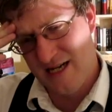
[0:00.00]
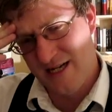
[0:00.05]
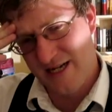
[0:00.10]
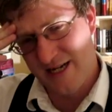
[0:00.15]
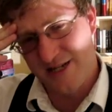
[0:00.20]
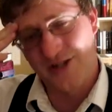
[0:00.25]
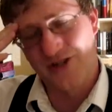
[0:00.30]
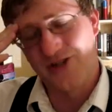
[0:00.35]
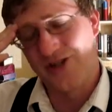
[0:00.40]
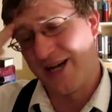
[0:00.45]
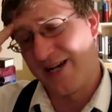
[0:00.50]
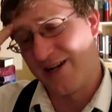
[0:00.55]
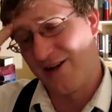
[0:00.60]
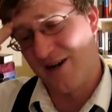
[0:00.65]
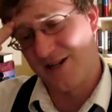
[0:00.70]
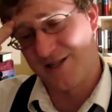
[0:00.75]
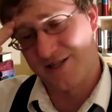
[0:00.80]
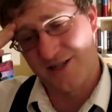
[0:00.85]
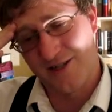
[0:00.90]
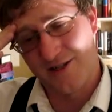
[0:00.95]
it's a Jane
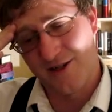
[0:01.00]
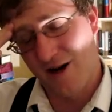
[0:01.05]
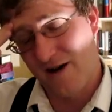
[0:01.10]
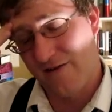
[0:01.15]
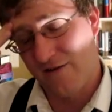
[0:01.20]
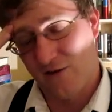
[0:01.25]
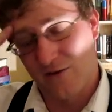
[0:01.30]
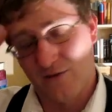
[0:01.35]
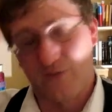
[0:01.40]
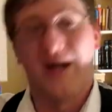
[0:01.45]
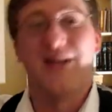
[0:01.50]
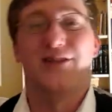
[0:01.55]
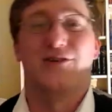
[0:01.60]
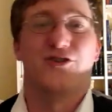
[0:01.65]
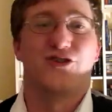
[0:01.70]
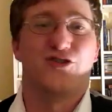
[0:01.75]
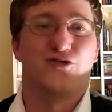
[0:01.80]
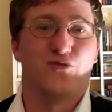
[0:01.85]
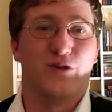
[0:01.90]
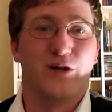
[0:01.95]
Austen novel, a rather
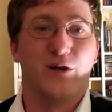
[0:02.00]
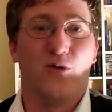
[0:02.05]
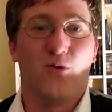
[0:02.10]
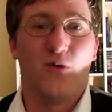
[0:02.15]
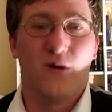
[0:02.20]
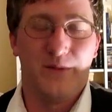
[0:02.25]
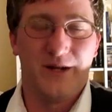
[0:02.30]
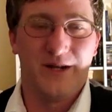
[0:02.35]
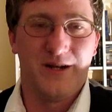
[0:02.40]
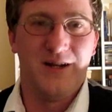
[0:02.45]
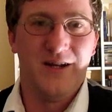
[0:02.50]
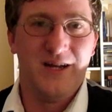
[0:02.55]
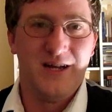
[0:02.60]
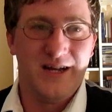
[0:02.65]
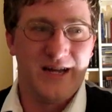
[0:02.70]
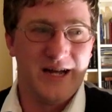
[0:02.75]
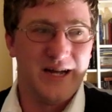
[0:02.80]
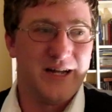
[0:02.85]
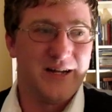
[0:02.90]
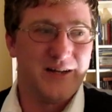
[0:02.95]
shrill woman,
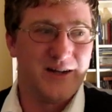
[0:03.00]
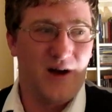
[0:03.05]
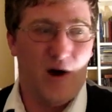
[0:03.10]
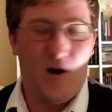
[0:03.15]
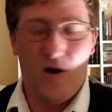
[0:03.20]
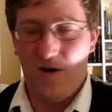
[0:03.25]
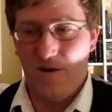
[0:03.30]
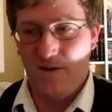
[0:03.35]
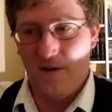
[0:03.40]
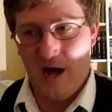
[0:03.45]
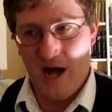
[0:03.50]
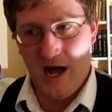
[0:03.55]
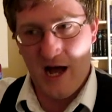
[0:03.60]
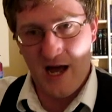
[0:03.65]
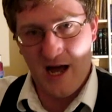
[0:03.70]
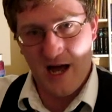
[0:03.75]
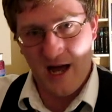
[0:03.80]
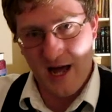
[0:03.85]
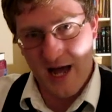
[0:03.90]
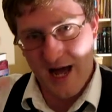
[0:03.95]
and
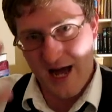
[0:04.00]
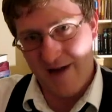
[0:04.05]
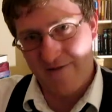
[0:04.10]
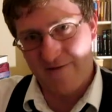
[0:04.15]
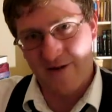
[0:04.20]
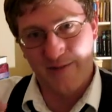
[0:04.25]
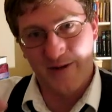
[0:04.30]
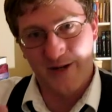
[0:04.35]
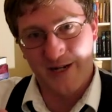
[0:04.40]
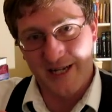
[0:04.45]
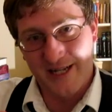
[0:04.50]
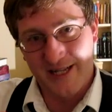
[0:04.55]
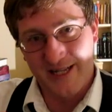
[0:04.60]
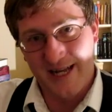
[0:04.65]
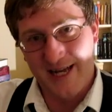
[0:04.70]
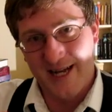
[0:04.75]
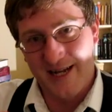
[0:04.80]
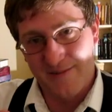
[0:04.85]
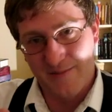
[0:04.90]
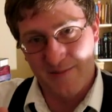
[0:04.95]
everybody in
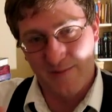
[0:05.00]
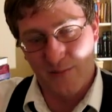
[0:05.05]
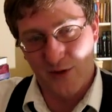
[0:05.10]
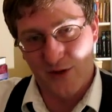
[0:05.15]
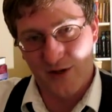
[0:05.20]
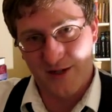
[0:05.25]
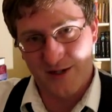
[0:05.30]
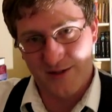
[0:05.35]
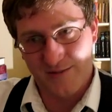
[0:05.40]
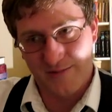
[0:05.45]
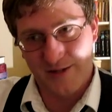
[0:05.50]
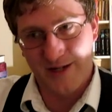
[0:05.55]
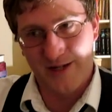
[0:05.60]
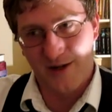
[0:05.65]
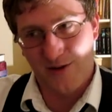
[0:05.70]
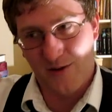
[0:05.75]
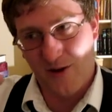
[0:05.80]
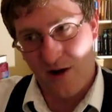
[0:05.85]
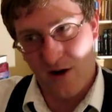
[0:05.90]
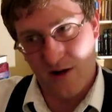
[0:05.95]
that book,
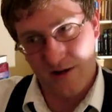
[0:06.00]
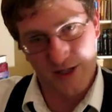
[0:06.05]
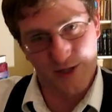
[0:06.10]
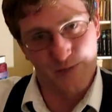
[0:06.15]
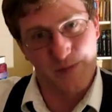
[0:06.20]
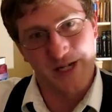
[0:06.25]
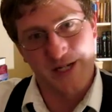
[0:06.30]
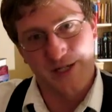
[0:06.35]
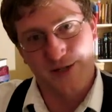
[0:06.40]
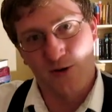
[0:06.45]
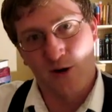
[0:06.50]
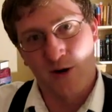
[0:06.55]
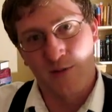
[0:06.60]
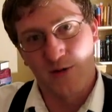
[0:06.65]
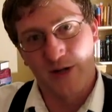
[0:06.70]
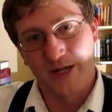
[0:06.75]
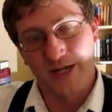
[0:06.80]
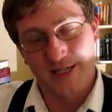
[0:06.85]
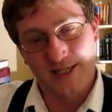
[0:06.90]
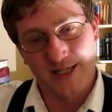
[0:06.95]
speaks
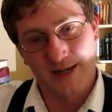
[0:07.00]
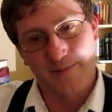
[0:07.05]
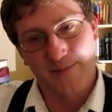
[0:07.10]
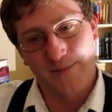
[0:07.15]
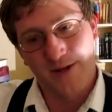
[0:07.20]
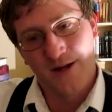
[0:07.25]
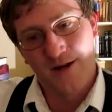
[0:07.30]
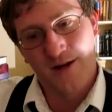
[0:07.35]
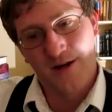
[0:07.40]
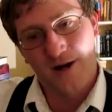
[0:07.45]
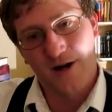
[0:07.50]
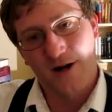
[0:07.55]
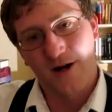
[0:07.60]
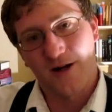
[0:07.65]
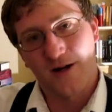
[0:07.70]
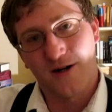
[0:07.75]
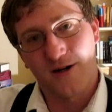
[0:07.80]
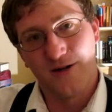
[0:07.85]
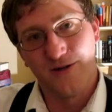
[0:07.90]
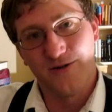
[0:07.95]
normally except
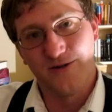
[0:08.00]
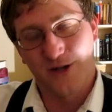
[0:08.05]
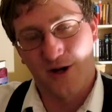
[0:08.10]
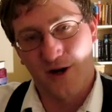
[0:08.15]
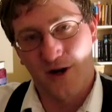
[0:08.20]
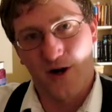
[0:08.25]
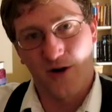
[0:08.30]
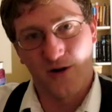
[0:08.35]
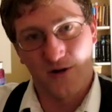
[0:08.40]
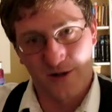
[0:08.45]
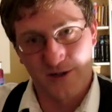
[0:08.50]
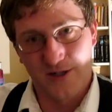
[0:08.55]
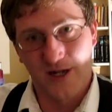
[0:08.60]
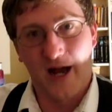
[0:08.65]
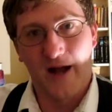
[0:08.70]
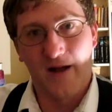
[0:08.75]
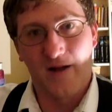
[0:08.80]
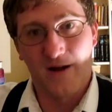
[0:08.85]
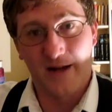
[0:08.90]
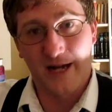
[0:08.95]
her, whose all her
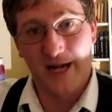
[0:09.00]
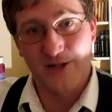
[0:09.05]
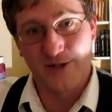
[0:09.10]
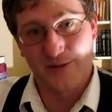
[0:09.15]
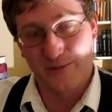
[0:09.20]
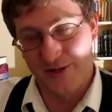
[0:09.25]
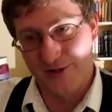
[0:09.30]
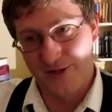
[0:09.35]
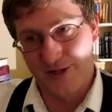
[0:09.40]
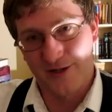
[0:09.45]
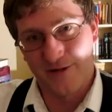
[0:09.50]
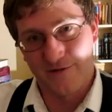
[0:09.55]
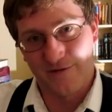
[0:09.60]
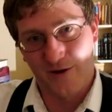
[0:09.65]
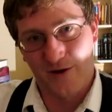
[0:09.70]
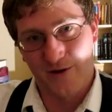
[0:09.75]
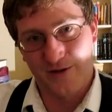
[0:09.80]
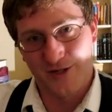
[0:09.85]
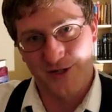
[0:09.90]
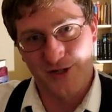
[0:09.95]
dialogue attribution
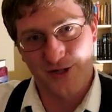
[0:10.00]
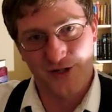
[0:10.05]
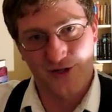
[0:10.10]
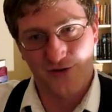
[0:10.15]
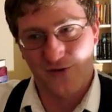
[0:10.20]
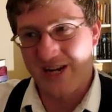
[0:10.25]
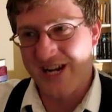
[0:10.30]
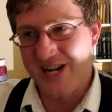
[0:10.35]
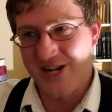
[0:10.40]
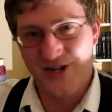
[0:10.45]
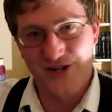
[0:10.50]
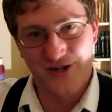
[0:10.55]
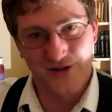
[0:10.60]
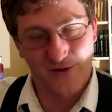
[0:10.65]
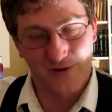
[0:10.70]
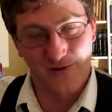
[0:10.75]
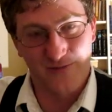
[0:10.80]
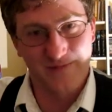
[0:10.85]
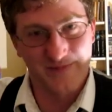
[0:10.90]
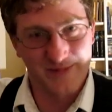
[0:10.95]
default is screeched,
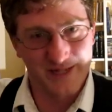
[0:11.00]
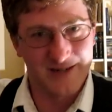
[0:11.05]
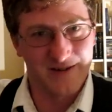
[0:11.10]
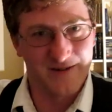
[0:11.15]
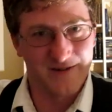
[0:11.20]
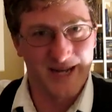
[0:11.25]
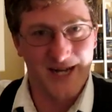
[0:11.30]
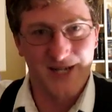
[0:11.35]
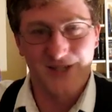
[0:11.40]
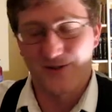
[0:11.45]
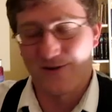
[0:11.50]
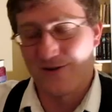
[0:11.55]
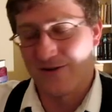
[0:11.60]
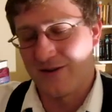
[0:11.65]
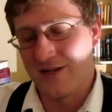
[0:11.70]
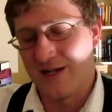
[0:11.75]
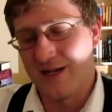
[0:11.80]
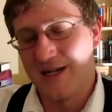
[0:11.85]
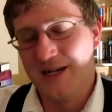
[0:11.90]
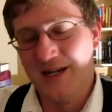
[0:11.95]
or that sort of
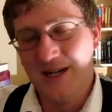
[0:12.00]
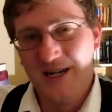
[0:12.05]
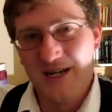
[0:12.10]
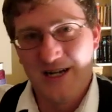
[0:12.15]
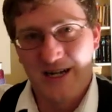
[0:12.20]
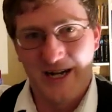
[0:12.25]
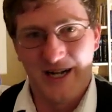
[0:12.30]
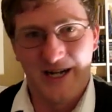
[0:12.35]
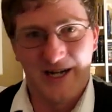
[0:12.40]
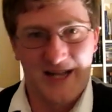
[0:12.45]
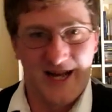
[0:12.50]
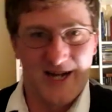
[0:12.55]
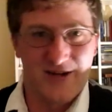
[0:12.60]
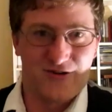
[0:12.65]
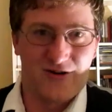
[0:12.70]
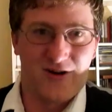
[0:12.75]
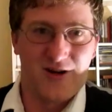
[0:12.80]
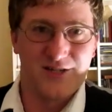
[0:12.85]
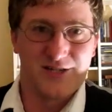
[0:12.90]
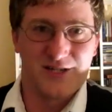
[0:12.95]
thing, and that
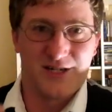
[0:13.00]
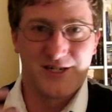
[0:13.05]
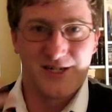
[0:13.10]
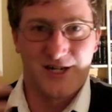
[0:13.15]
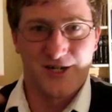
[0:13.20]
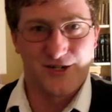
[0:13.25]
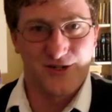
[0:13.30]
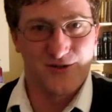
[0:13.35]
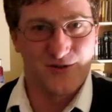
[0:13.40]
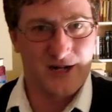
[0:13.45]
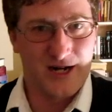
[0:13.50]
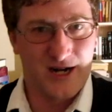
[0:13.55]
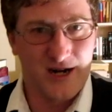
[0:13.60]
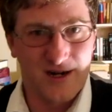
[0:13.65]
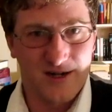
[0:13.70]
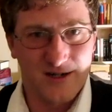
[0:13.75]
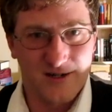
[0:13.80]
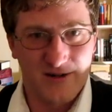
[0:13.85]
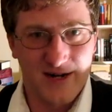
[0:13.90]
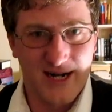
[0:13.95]
draws an attention to a
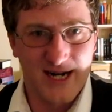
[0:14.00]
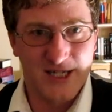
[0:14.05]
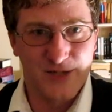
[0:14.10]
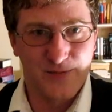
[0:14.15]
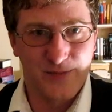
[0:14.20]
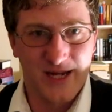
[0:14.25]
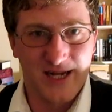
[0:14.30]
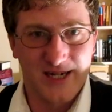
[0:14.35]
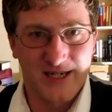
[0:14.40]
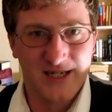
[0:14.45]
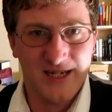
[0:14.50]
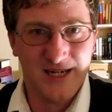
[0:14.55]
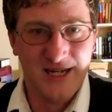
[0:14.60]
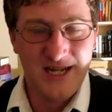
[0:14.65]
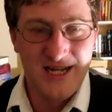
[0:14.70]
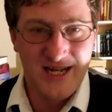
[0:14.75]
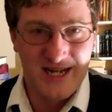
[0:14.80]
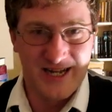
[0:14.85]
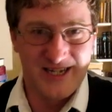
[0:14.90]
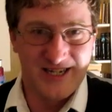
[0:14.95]
character aspect,
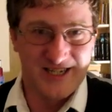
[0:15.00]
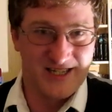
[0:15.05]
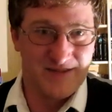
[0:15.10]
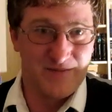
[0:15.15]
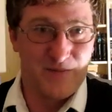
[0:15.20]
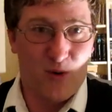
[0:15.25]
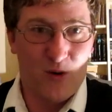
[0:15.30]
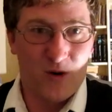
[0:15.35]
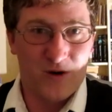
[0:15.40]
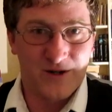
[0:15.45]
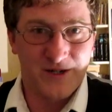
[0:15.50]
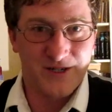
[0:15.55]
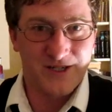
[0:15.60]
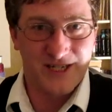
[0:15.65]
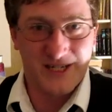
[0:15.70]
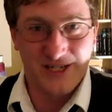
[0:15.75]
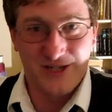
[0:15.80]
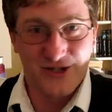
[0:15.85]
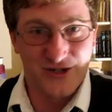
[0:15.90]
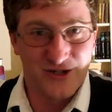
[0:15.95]
and it's important
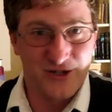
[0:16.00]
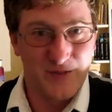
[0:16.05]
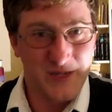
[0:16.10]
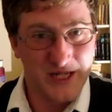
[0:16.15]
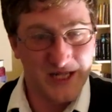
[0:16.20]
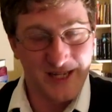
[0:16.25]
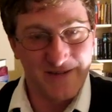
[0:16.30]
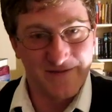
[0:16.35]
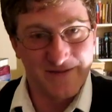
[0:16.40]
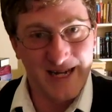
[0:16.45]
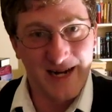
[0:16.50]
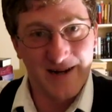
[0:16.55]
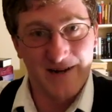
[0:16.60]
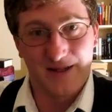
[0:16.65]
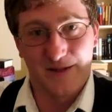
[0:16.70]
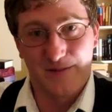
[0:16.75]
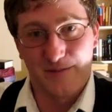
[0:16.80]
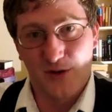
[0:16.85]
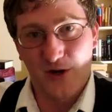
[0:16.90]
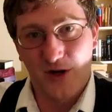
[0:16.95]
and shouldn't be left out of
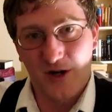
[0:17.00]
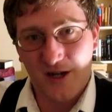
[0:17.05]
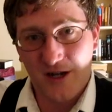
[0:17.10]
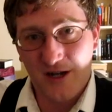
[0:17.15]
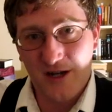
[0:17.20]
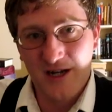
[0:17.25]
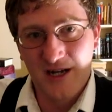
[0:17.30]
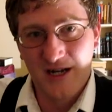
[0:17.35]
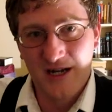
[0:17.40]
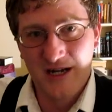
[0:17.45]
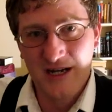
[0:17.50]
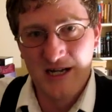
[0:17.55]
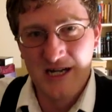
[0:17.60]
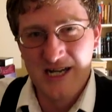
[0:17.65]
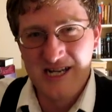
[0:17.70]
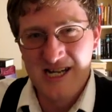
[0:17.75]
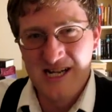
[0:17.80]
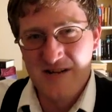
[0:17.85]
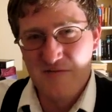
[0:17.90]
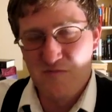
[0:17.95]
the book.
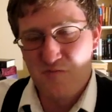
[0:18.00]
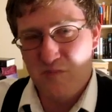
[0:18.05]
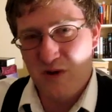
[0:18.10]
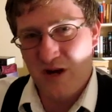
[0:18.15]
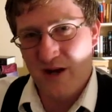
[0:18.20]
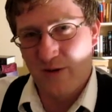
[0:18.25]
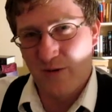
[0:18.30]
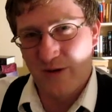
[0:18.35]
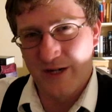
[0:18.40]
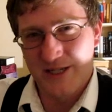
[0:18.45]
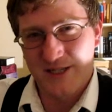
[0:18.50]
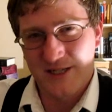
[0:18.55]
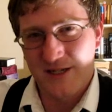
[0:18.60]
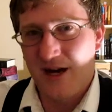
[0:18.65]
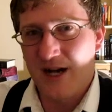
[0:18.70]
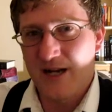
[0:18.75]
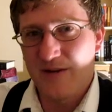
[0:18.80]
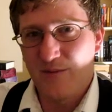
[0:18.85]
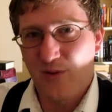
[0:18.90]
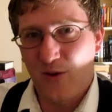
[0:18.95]
But when it's
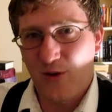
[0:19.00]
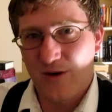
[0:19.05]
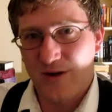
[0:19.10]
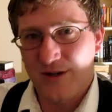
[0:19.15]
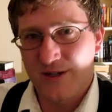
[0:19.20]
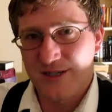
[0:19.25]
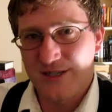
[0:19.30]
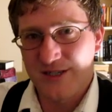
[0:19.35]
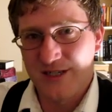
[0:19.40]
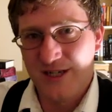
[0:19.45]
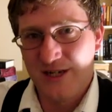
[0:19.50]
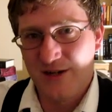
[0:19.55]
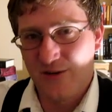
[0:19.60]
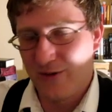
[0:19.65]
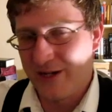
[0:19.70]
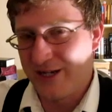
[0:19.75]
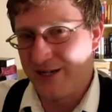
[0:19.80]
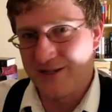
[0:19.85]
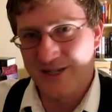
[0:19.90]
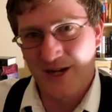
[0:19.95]
not important,
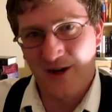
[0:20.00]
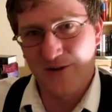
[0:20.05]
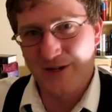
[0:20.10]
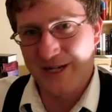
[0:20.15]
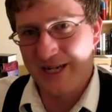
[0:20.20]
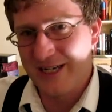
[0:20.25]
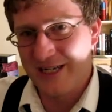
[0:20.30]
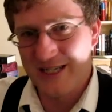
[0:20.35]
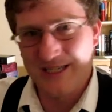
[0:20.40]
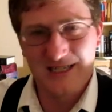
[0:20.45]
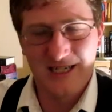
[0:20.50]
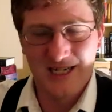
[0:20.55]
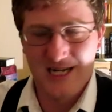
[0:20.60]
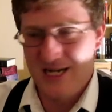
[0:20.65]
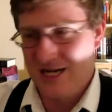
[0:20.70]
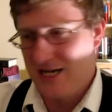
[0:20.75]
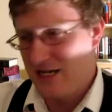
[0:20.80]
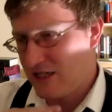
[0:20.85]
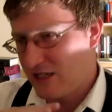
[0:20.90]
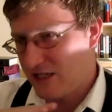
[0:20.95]
when you don't need it,
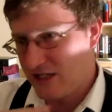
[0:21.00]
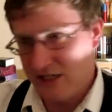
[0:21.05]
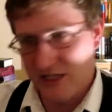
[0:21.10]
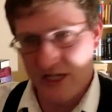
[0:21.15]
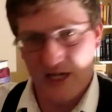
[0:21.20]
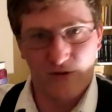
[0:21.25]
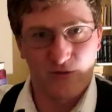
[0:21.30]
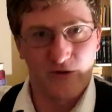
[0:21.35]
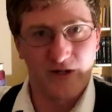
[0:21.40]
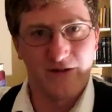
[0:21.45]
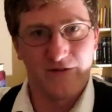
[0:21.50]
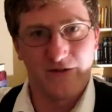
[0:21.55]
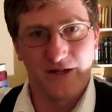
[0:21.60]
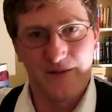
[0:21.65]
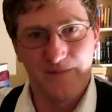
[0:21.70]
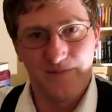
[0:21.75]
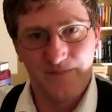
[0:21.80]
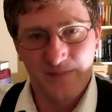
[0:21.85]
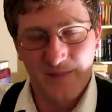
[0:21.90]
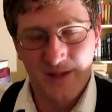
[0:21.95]
get rid of
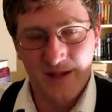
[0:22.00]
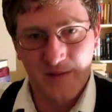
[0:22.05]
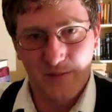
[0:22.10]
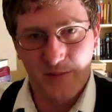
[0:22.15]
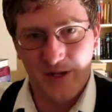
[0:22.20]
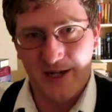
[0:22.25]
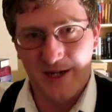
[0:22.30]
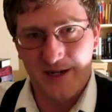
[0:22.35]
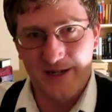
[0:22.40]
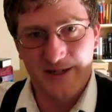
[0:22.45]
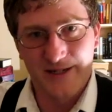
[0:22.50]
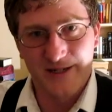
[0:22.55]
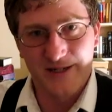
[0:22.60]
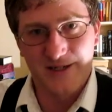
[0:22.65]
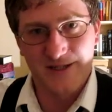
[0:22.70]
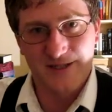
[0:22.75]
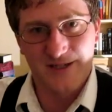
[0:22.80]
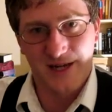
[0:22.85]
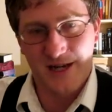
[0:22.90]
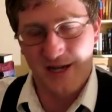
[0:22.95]
it,
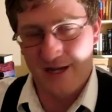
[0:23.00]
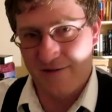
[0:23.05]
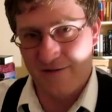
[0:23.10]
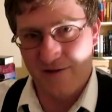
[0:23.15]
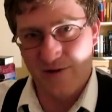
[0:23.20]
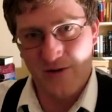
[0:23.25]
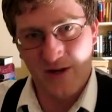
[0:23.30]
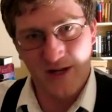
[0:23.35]
because if you